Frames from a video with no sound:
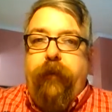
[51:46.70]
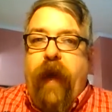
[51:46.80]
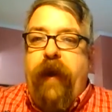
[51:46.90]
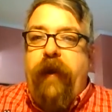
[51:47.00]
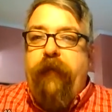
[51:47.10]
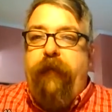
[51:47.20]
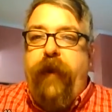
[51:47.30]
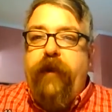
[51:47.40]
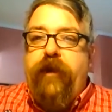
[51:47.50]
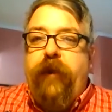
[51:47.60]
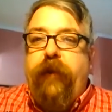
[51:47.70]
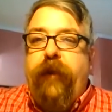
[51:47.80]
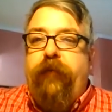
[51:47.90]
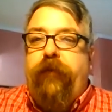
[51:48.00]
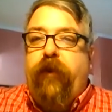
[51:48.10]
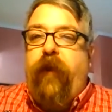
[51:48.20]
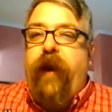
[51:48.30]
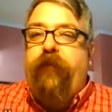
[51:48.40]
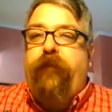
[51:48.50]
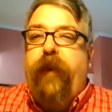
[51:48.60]
That innovation leads to
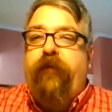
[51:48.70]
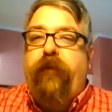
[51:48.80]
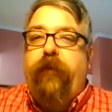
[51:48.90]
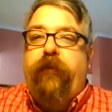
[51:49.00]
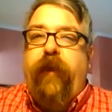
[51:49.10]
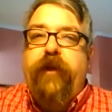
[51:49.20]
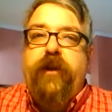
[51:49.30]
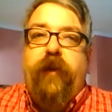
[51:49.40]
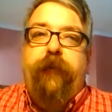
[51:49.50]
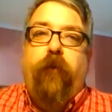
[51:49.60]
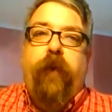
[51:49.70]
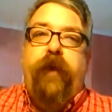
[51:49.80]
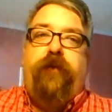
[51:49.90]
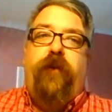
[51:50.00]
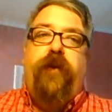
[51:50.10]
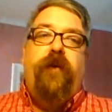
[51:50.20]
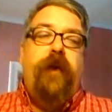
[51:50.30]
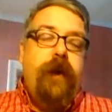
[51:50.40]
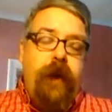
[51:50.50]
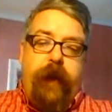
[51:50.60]
craft specialization on
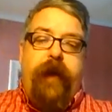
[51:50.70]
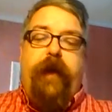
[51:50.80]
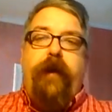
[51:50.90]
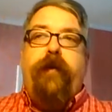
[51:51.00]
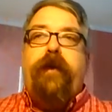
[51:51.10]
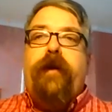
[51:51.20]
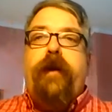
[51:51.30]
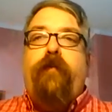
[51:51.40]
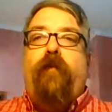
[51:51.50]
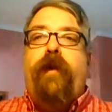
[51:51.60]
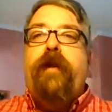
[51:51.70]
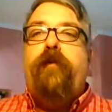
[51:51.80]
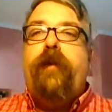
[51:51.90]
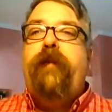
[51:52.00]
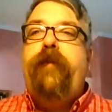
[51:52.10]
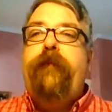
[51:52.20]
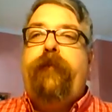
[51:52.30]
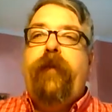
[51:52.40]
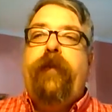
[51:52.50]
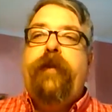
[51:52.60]
42. When you live in a
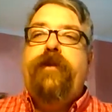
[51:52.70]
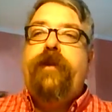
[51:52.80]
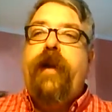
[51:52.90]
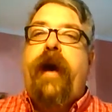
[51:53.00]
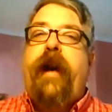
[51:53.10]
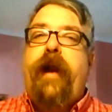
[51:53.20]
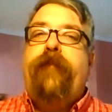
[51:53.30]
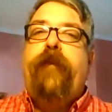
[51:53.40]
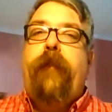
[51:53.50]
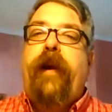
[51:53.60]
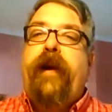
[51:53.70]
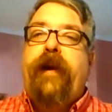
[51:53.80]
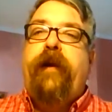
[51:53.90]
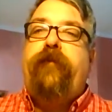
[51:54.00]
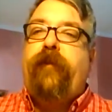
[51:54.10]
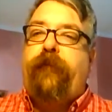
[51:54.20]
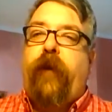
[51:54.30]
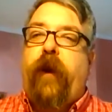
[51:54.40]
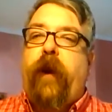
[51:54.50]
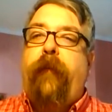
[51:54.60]
village, not everybody needs to
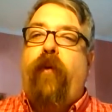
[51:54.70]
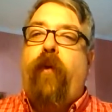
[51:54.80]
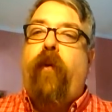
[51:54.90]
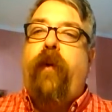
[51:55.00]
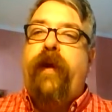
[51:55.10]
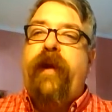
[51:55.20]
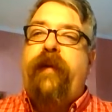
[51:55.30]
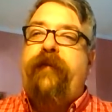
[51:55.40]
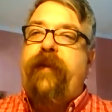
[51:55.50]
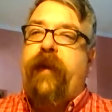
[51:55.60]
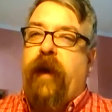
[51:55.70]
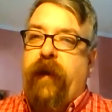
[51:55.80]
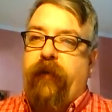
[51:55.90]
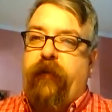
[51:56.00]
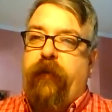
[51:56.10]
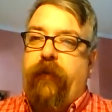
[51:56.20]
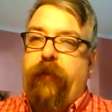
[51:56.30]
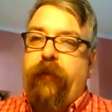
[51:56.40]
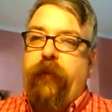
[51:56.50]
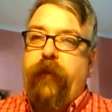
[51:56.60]
farm or needs to hunt.
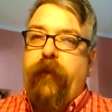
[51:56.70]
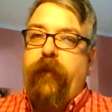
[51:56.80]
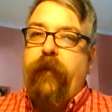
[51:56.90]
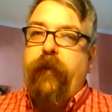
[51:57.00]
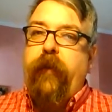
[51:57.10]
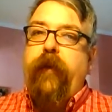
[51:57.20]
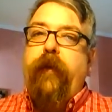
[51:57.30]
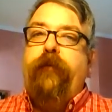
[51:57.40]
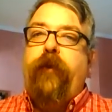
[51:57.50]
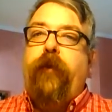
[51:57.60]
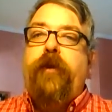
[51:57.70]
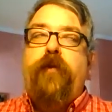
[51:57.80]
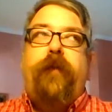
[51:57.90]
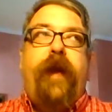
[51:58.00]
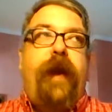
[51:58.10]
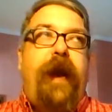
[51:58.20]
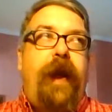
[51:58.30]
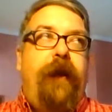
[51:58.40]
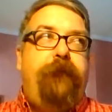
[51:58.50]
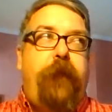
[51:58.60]
So you then
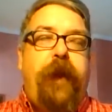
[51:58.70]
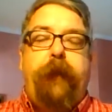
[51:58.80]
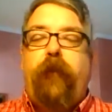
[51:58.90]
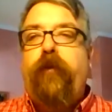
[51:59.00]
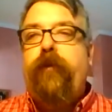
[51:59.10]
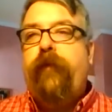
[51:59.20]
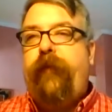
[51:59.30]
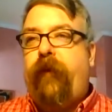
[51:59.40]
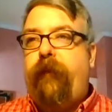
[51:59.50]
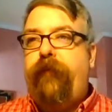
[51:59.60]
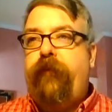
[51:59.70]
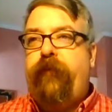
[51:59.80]
have people who develop the